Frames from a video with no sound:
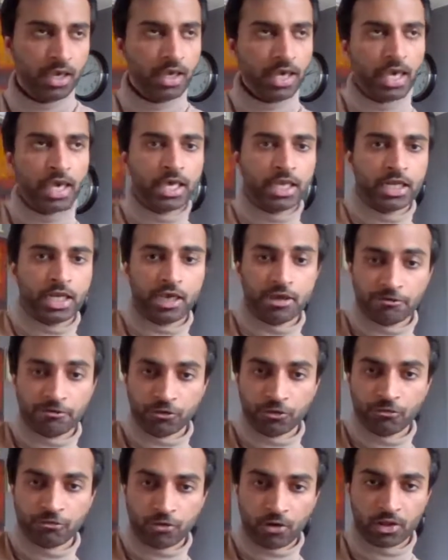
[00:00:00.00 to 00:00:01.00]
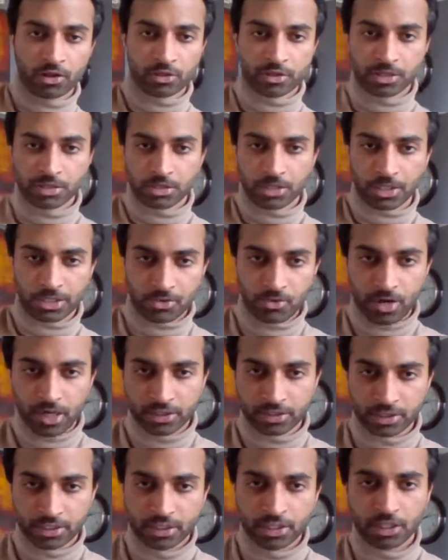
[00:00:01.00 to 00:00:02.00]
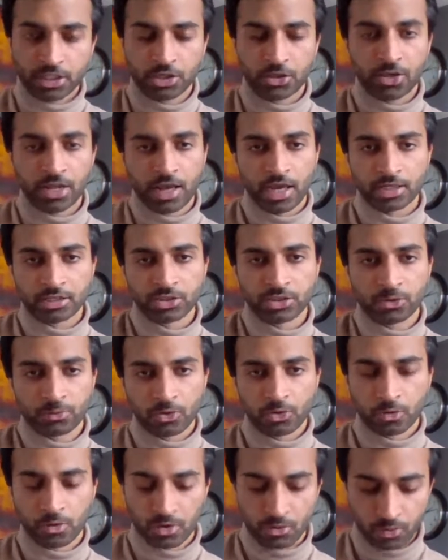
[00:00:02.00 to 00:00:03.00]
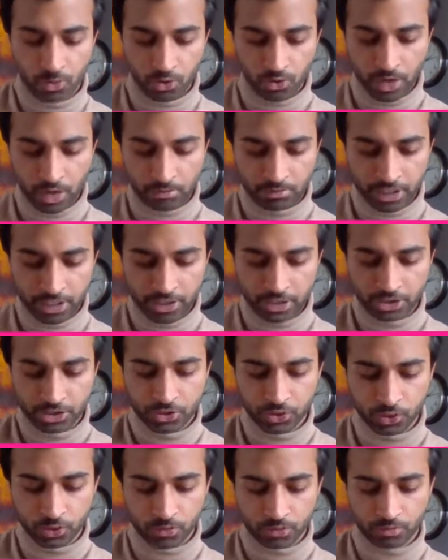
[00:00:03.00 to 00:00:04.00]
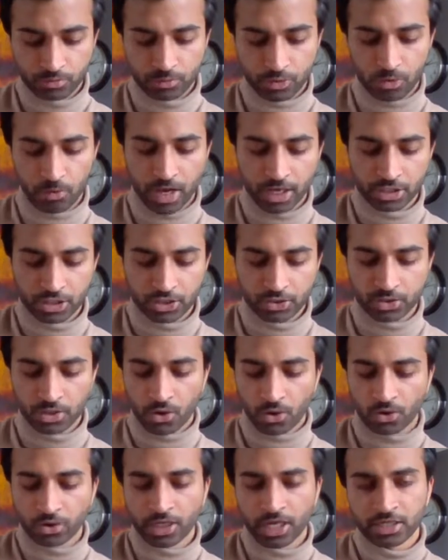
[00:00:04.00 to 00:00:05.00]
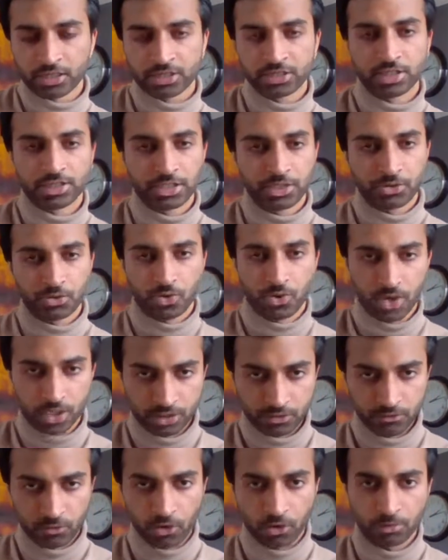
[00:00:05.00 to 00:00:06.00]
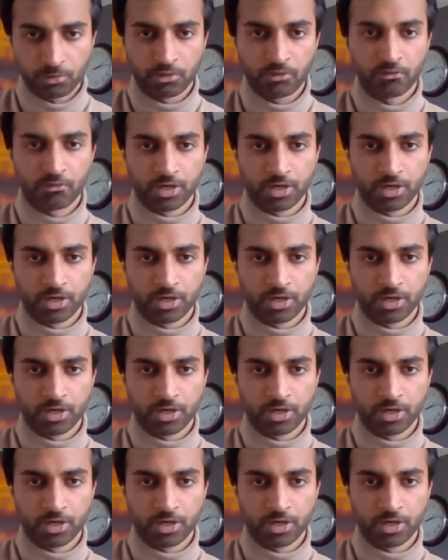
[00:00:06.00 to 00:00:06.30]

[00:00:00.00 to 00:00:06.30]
and if you fall under that criteria, you can ask your program leader to provide you the online study request form,